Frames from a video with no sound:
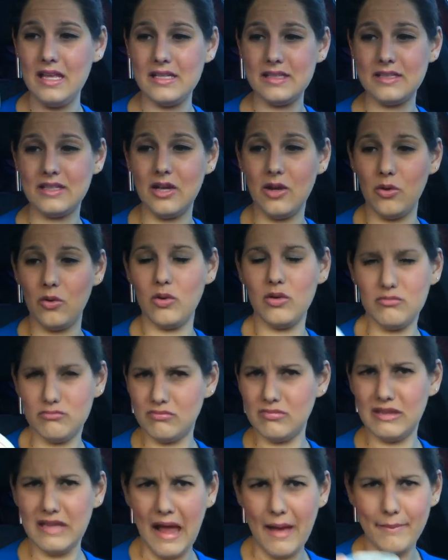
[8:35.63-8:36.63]
So,
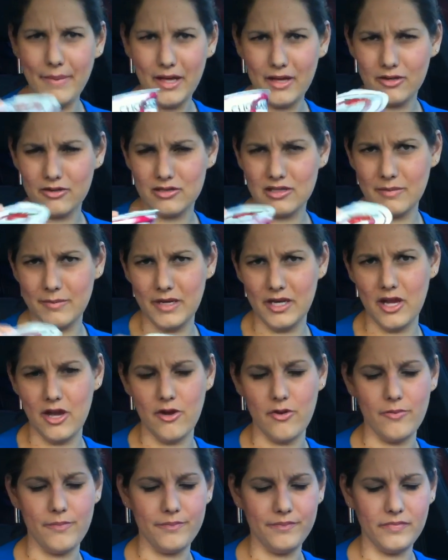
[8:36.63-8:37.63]
lap banders, let me
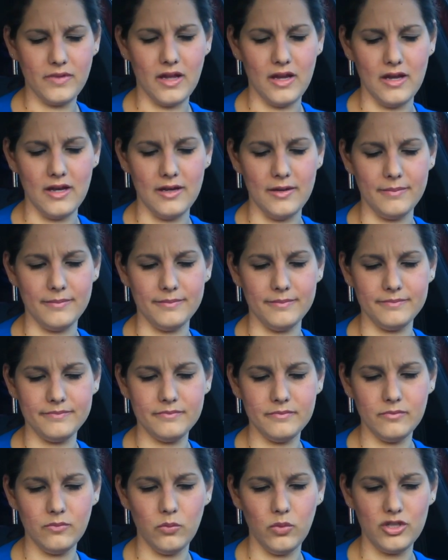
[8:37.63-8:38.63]
know. Um,
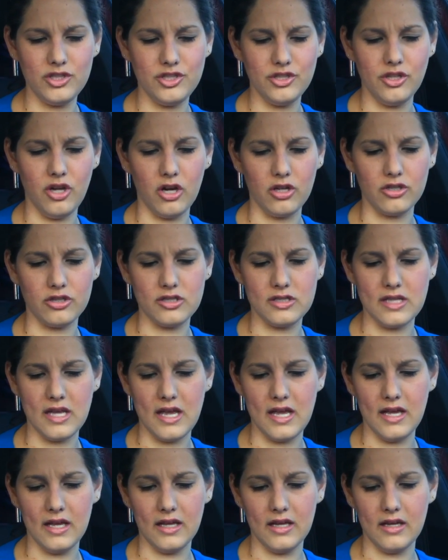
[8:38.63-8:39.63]
what's your doctor
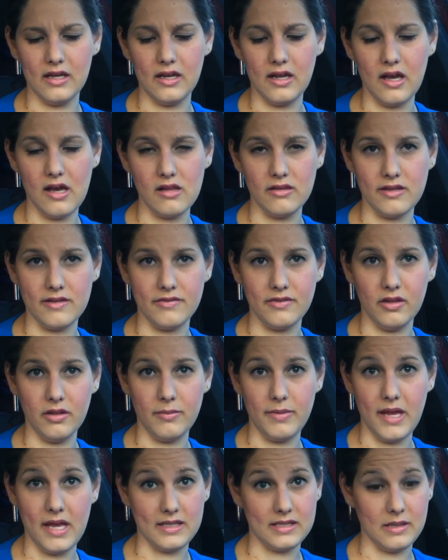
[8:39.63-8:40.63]
saying? And I'll definitely
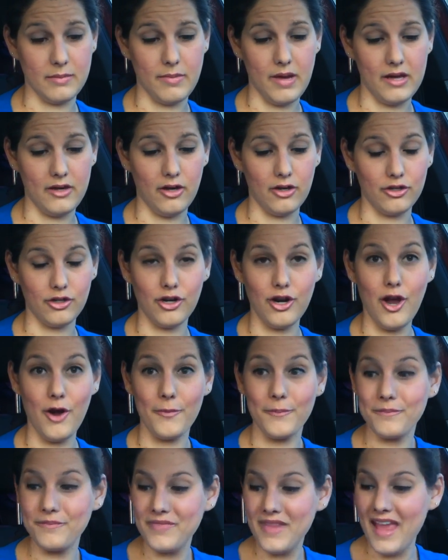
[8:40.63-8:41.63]
be asking my doctor.
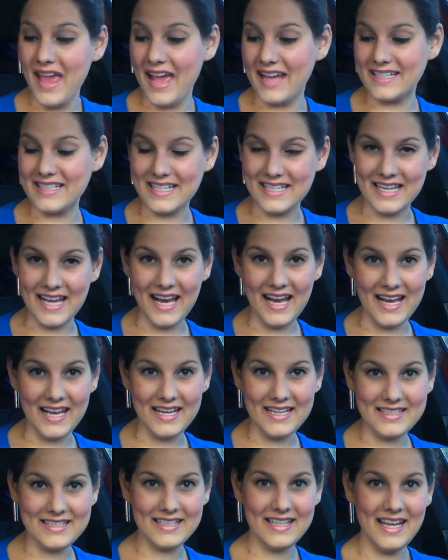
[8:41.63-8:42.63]
Oh, and
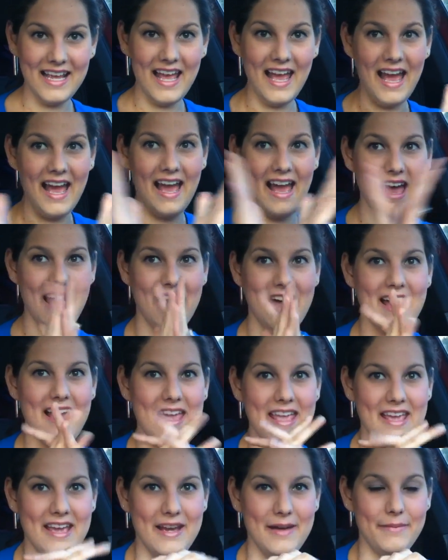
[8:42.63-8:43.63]
tonight I
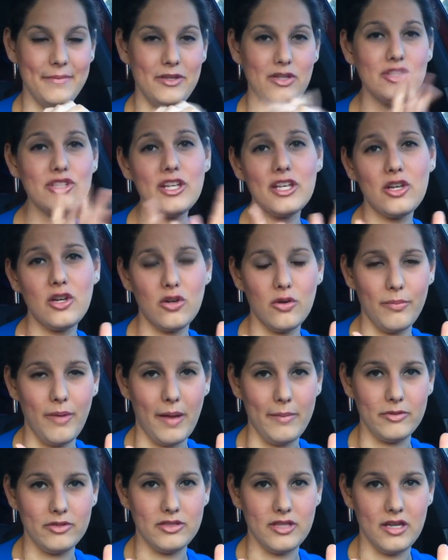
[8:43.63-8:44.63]
am, usually I go to a
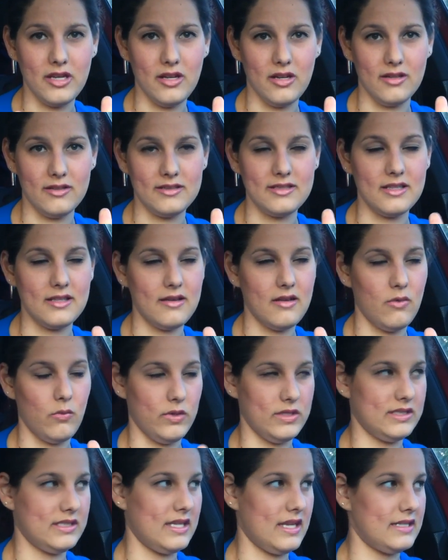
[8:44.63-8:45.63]
Bible study on
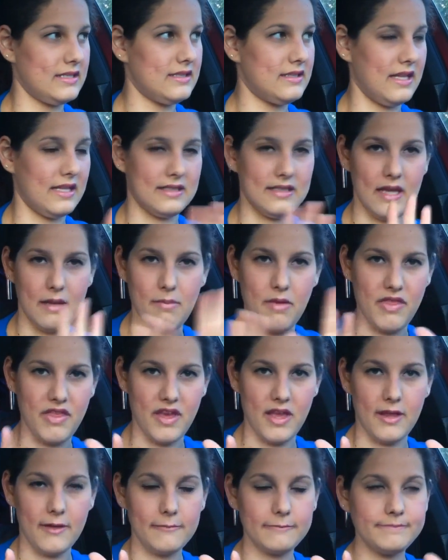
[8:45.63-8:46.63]
Wednesdays. That's like my
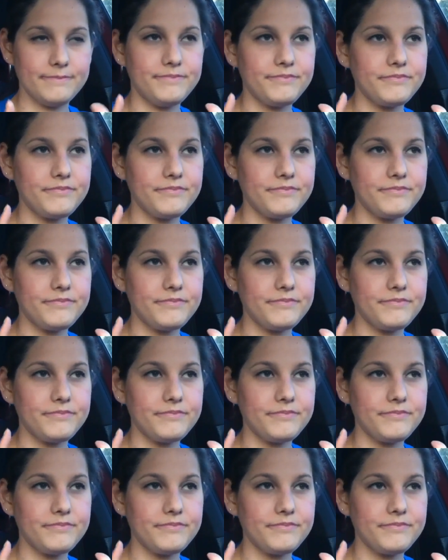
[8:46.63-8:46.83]
thing.